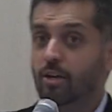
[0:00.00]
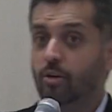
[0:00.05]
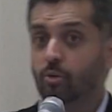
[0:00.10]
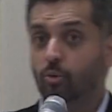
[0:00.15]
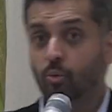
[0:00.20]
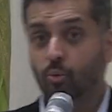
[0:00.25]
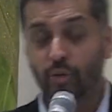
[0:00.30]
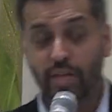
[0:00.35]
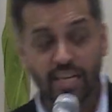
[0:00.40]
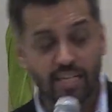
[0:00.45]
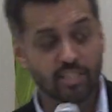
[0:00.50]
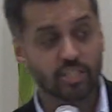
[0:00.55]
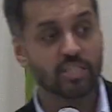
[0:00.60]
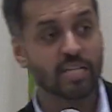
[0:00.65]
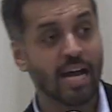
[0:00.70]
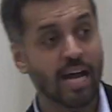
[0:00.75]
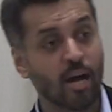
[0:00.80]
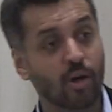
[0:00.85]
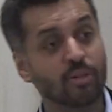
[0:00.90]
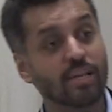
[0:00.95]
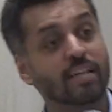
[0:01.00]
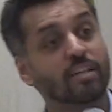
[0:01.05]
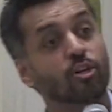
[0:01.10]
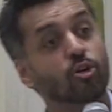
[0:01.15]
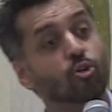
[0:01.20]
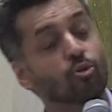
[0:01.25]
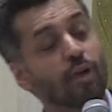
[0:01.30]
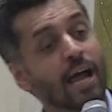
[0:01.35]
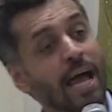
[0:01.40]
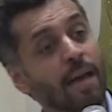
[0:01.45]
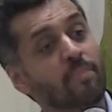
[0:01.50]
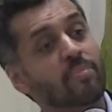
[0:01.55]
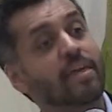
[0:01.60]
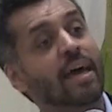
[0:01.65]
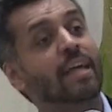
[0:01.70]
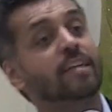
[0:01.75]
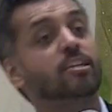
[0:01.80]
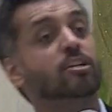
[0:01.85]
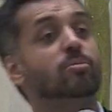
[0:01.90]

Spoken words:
reach down, and grab that